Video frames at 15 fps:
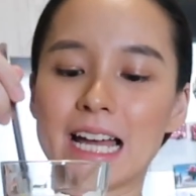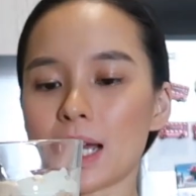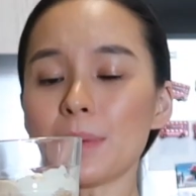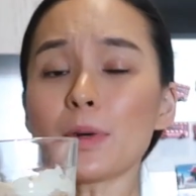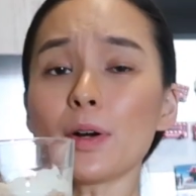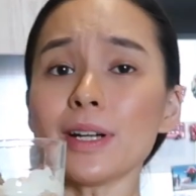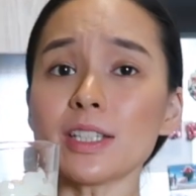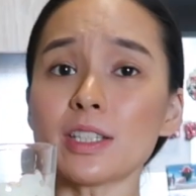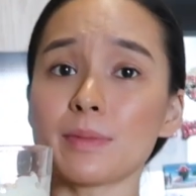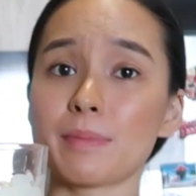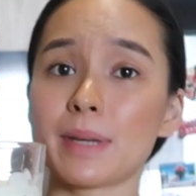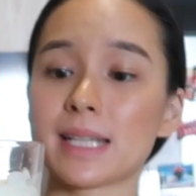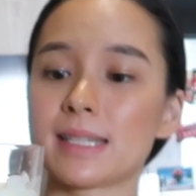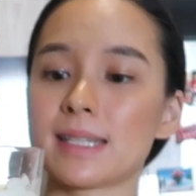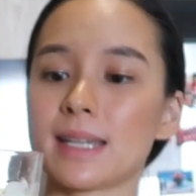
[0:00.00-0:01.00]
I'm going to
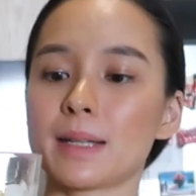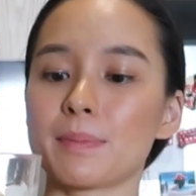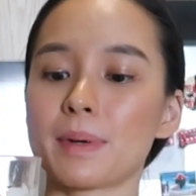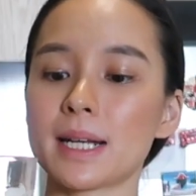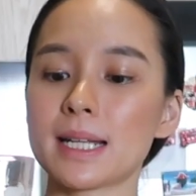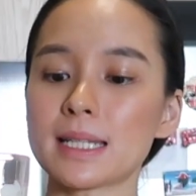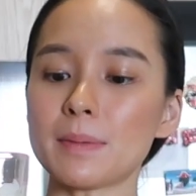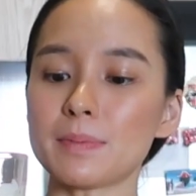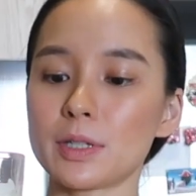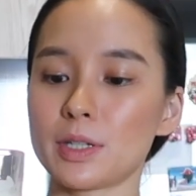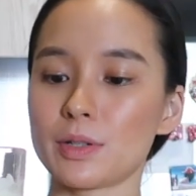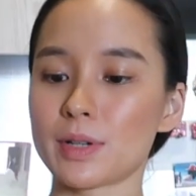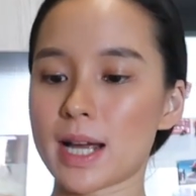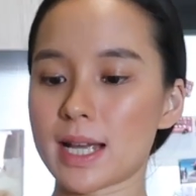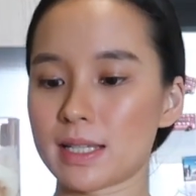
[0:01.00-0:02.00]
mix it, but it's up to
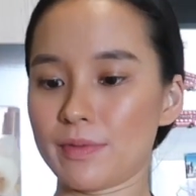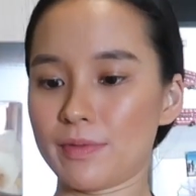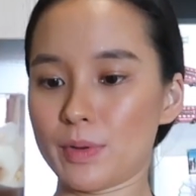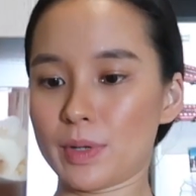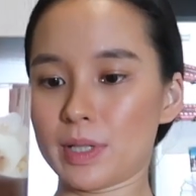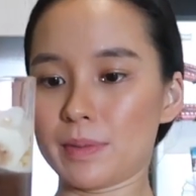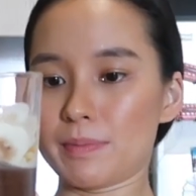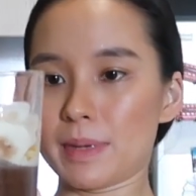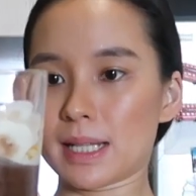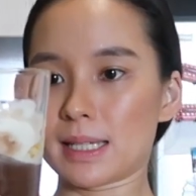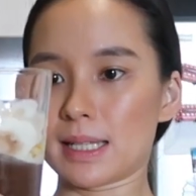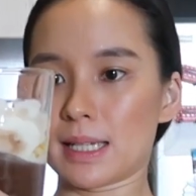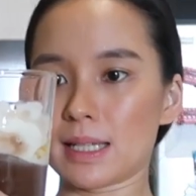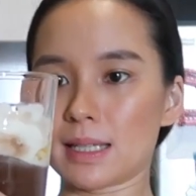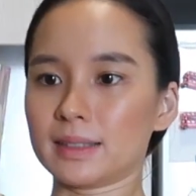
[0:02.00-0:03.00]
you guys if you want to
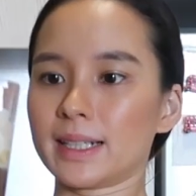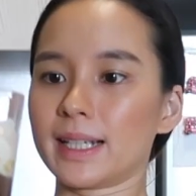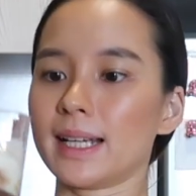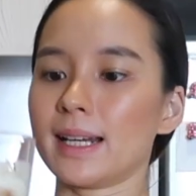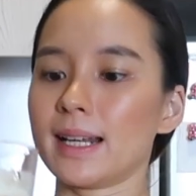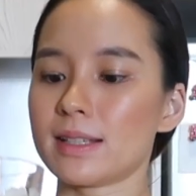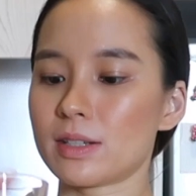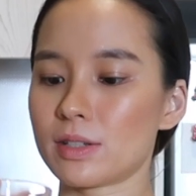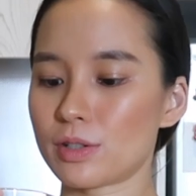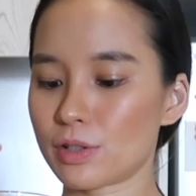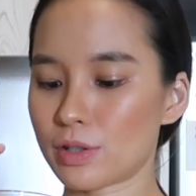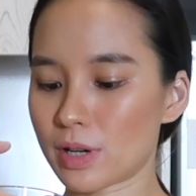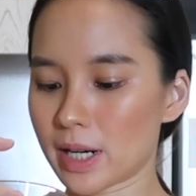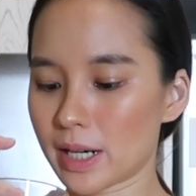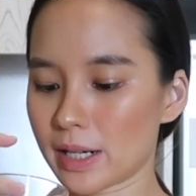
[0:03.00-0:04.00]
mix it. Let's
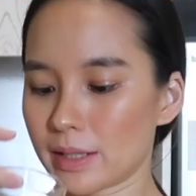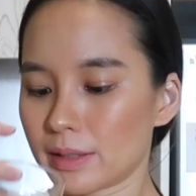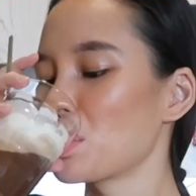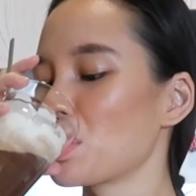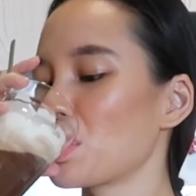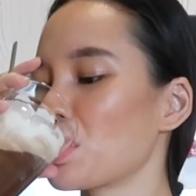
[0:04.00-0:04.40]
try.